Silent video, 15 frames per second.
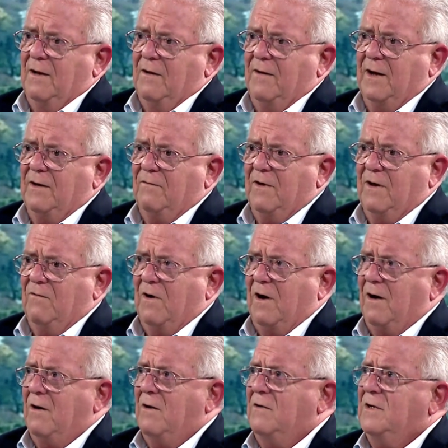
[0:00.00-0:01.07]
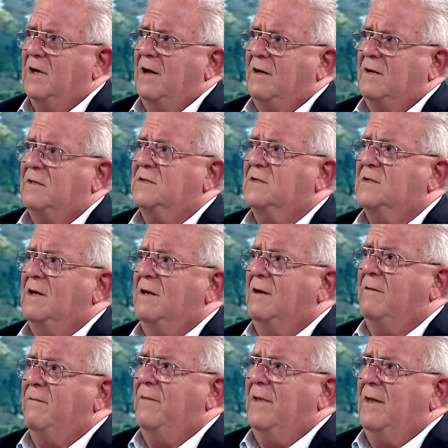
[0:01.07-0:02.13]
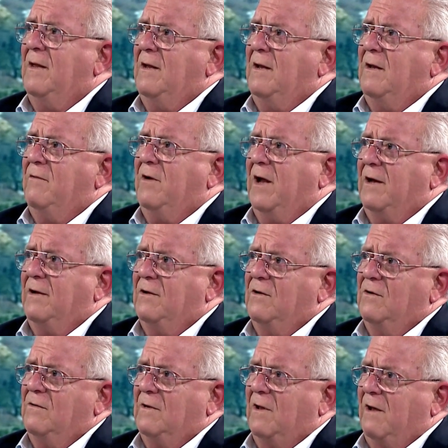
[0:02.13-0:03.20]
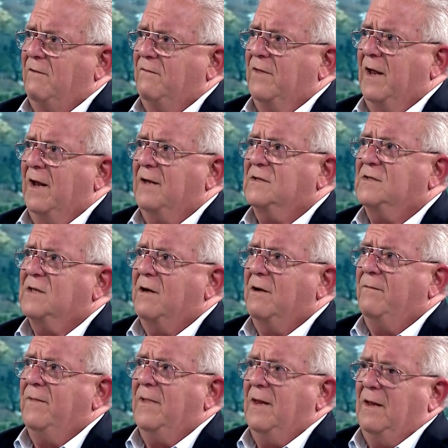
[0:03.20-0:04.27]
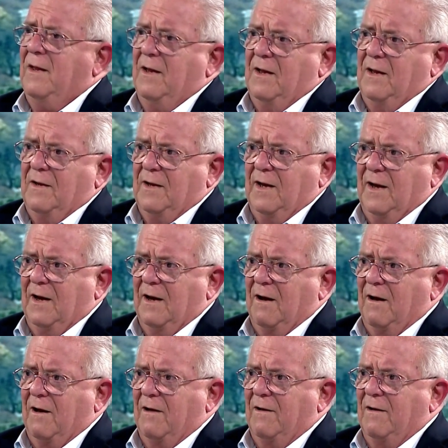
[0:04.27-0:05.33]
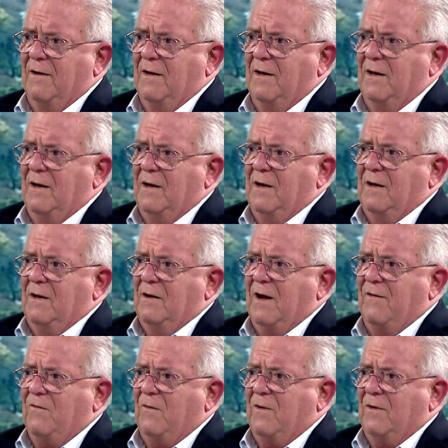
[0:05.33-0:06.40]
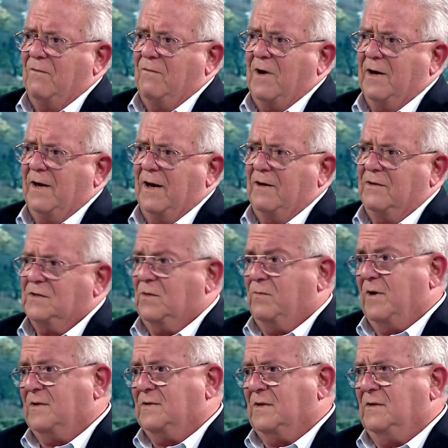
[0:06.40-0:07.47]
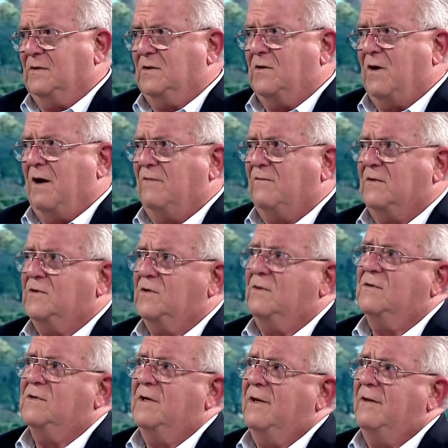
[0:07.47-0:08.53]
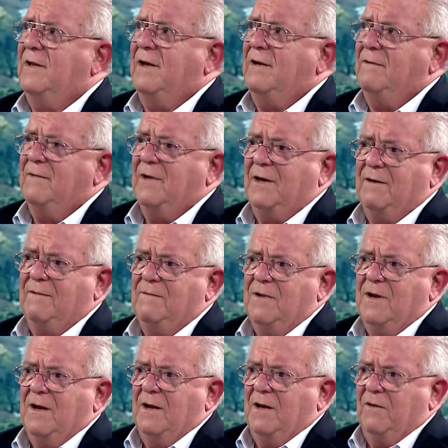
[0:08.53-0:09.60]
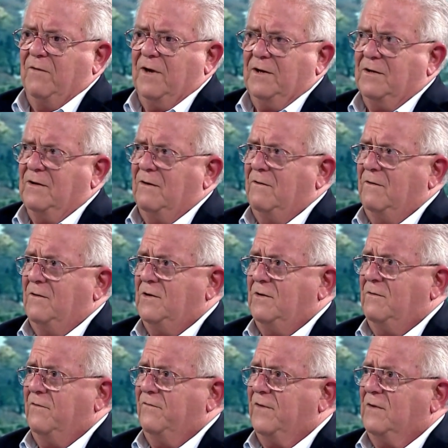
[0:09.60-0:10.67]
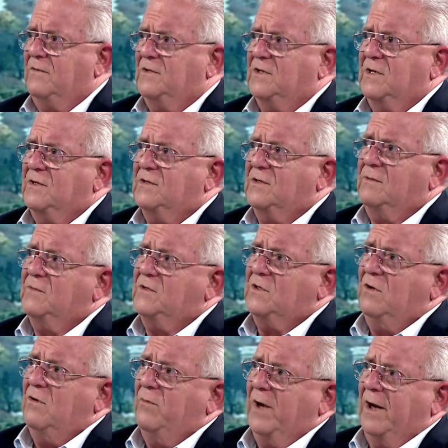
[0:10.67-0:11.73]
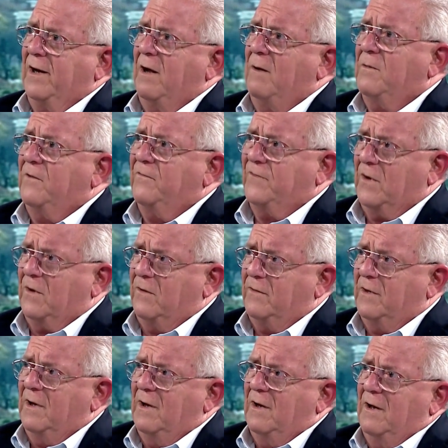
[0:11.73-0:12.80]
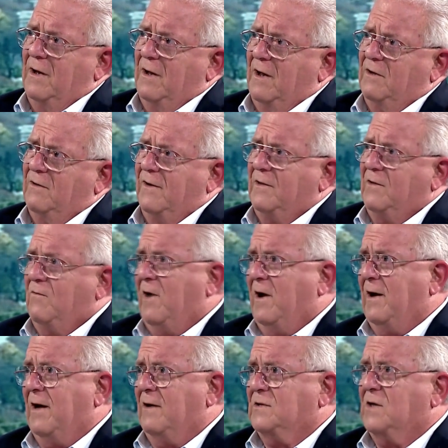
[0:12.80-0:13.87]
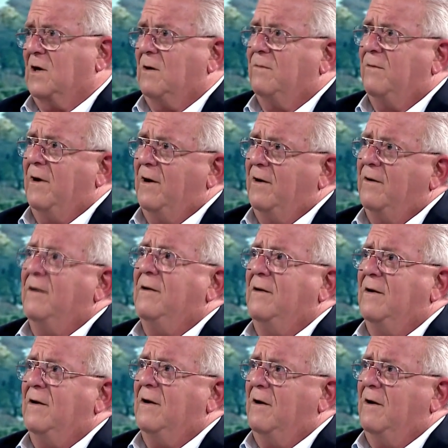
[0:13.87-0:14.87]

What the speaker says: We had to rewire hotels. We had to do a lot of things. Everywhere the White House, the president travels, usually they redo the phone system. So you pick up the phone, and you got the White House operator